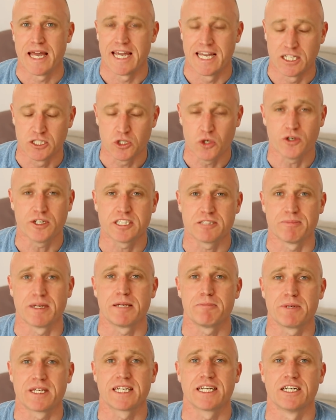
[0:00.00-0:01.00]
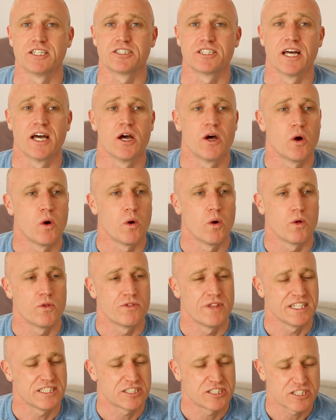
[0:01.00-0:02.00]
It annoys me because
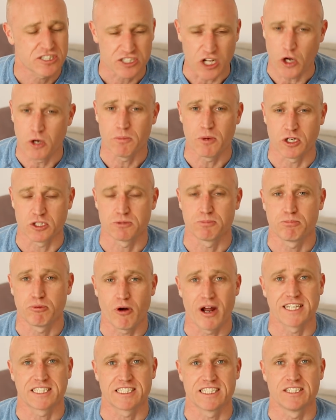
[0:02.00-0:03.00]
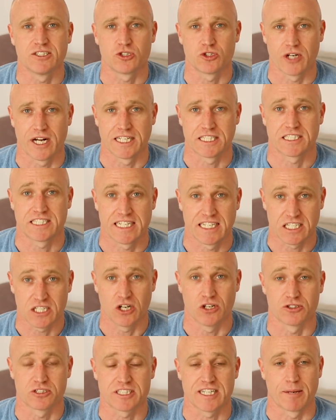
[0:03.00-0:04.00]
there's so much press interest in
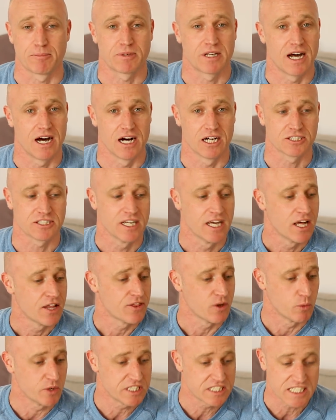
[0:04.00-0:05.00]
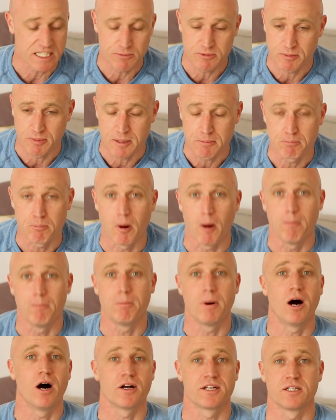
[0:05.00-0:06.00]
concept cars that we seem to be
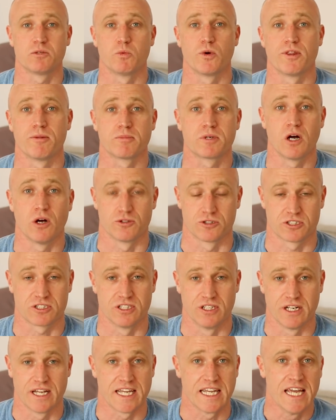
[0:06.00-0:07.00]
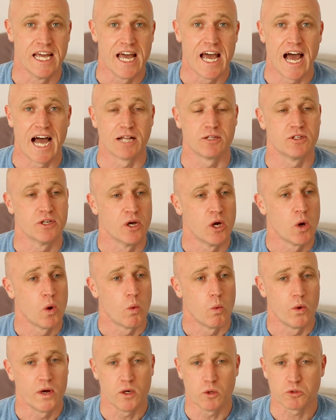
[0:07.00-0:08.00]
bombarded with them constantly. And
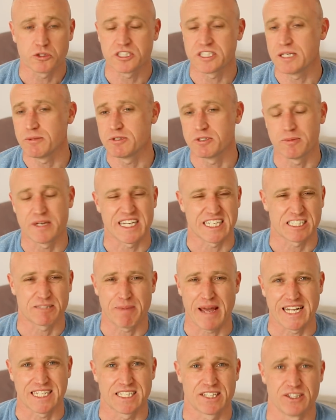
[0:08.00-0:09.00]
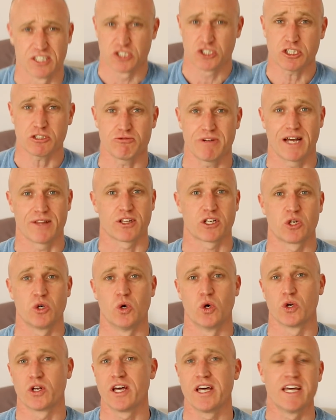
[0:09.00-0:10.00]
we all seem to be expecting that just round the
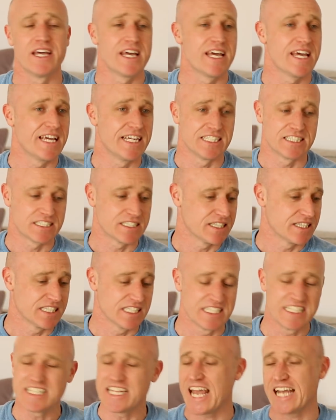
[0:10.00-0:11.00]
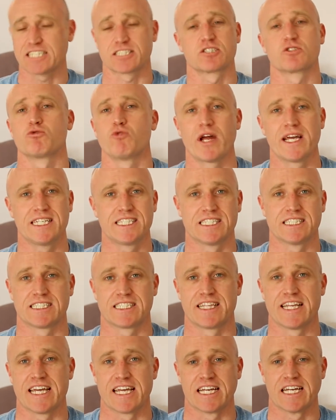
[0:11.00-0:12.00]
corner is the next greatest
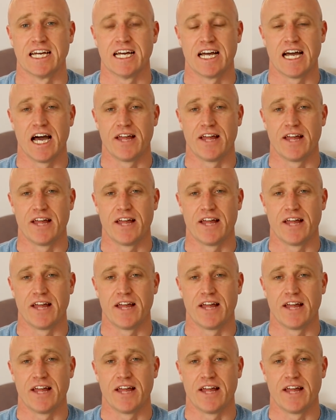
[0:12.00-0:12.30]
thing.